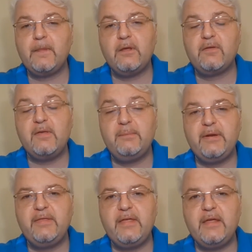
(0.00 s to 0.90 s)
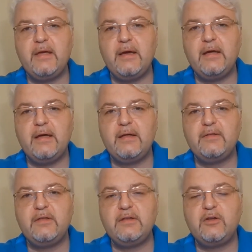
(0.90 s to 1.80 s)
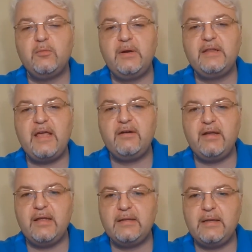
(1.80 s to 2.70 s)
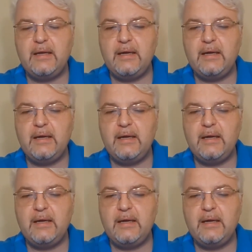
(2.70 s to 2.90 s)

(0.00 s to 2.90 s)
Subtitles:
simply the humanitarian